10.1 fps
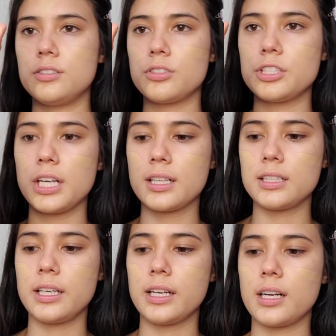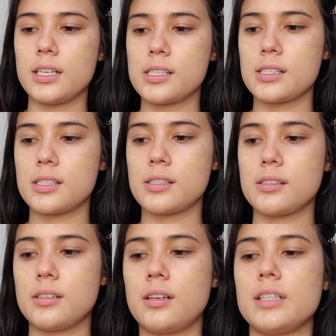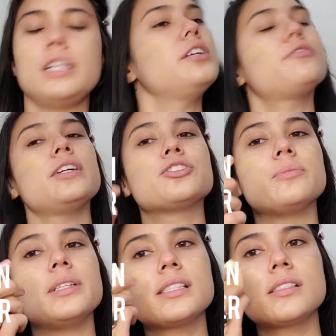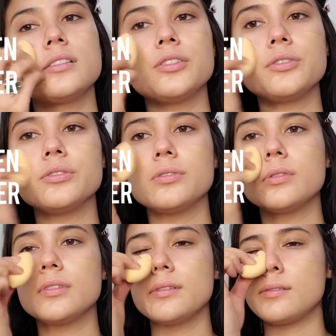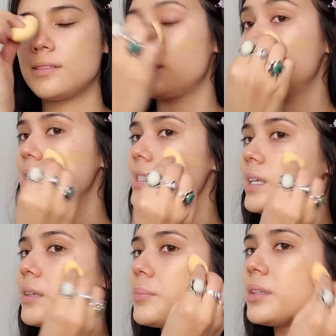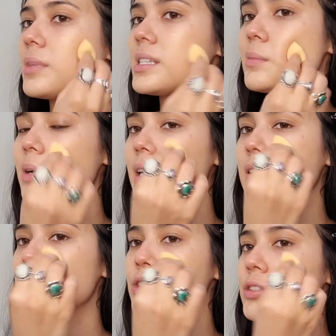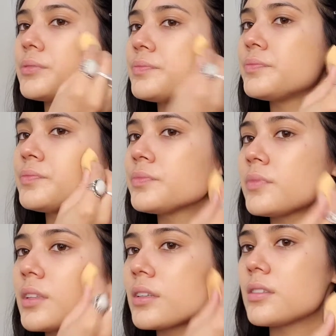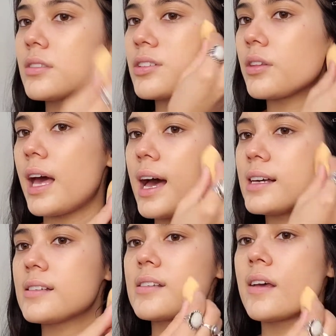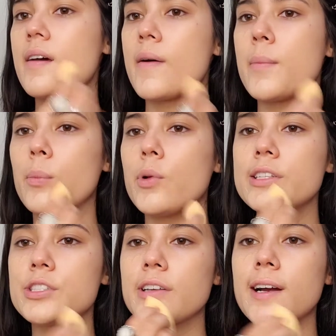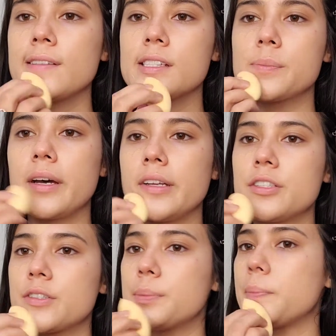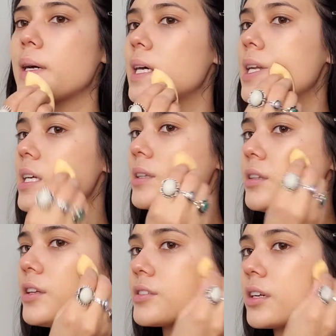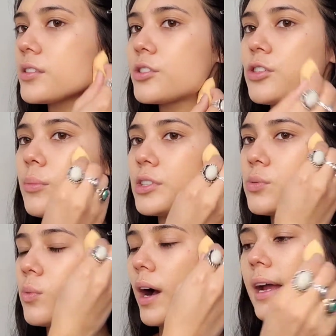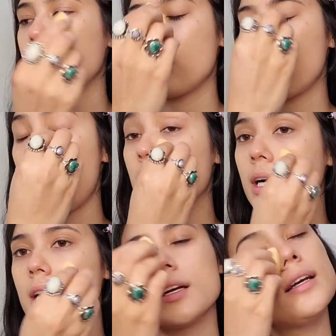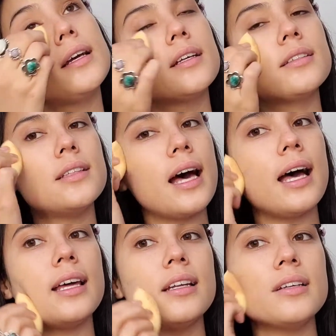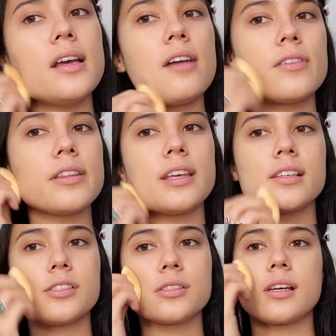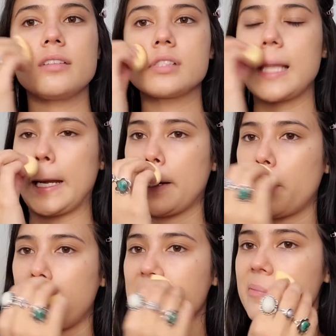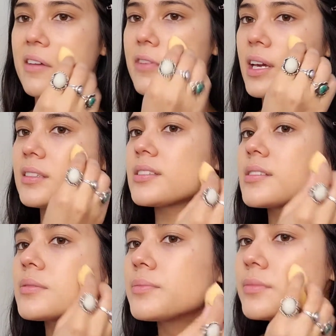Georgette Klinger's Gardenia Facial Mist to dampen my sponge so that has moisture on the sponge, but there's not so much water that everything is just kind of sliding around on my face.